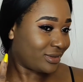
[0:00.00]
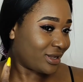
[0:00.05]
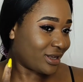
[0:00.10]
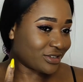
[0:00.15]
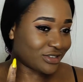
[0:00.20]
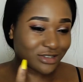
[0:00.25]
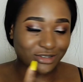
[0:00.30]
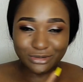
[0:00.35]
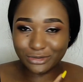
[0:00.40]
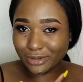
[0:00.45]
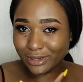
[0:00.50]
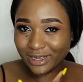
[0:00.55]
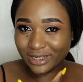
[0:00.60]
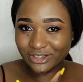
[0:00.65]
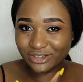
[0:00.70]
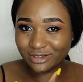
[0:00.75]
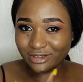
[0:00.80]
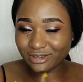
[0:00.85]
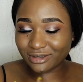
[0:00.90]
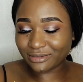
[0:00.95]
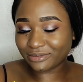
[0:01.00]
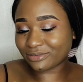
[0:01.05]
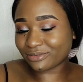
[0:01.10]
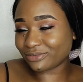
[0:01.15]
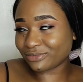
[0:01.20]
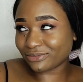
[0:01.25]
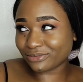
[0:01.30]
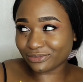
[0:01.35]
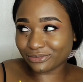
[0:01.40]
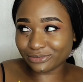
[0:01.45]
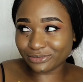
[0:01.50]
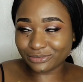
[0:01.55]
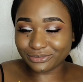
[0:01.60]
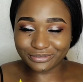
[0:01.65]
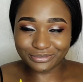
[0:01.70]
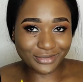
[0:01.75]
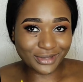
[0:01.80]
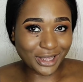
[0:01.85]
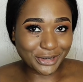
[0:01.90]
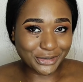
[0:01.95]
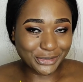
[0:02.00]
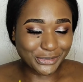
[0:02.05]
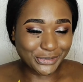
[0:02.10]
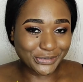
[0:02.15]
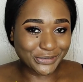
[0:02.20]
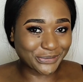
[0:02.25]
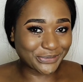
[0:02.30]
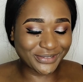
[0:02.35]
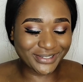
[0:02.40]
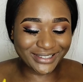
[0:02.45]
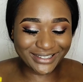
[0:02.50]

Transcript: Lashes, no lashes? I don't know.